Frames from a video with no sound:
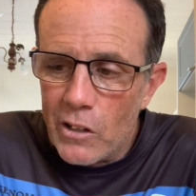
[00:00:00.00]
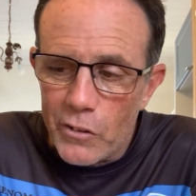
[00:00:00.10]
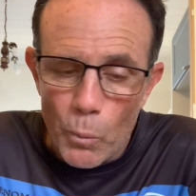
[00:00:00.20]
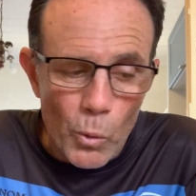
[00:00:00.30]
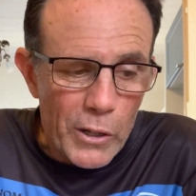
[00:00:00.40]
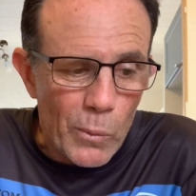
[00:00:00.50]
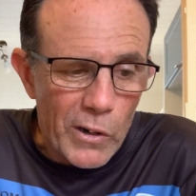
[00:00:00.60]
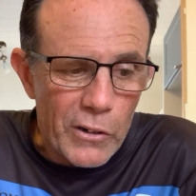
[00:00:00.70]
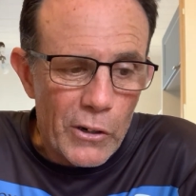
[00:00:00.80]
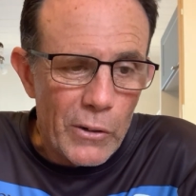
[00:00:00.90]
So what you
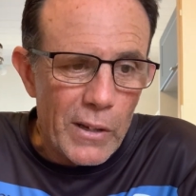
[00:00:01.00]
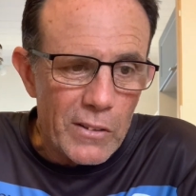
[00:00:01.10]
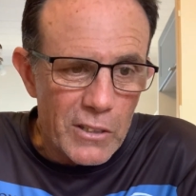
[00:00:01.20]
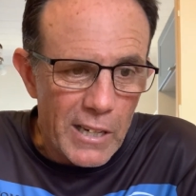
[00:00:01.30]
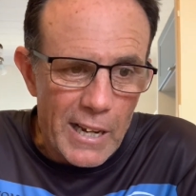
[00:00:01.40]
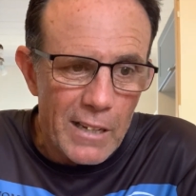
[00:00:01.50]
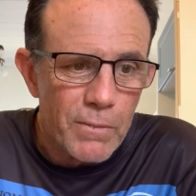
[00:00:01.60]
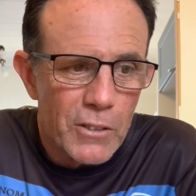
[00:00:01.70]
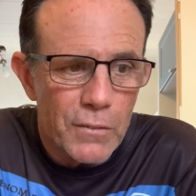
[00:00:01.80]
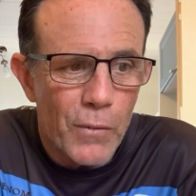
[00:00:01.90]
want to do is,
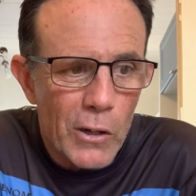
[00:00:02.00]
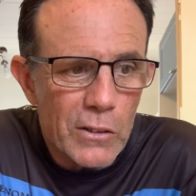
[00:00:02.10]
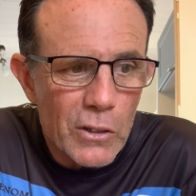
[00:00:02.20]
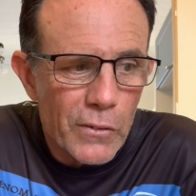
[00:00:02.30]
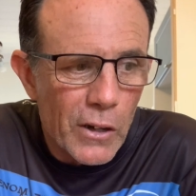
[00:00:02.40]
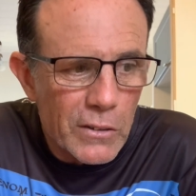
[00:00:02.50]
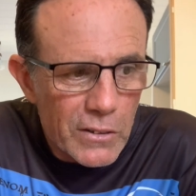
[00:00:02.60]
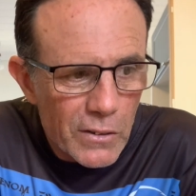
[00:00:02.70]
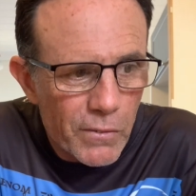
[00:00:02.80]
just focus on those